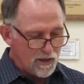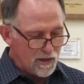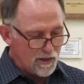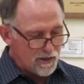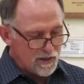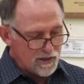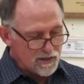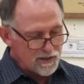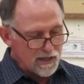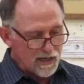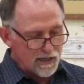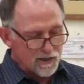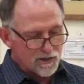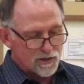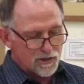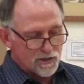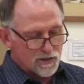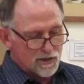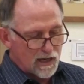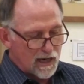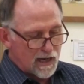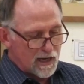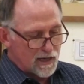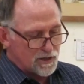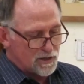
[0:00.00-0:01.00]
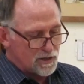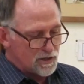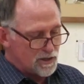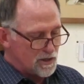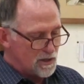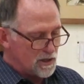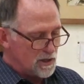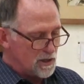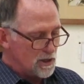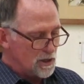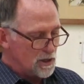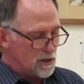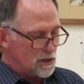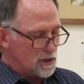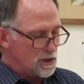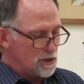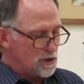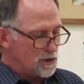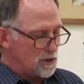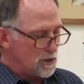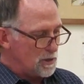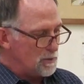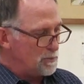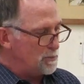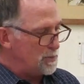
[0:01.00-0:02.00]
This exercise
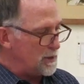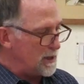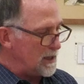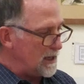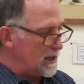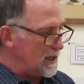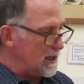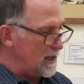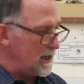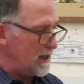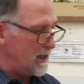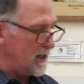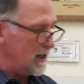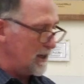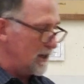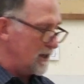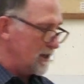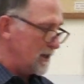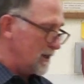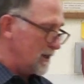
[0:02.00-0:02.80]
should be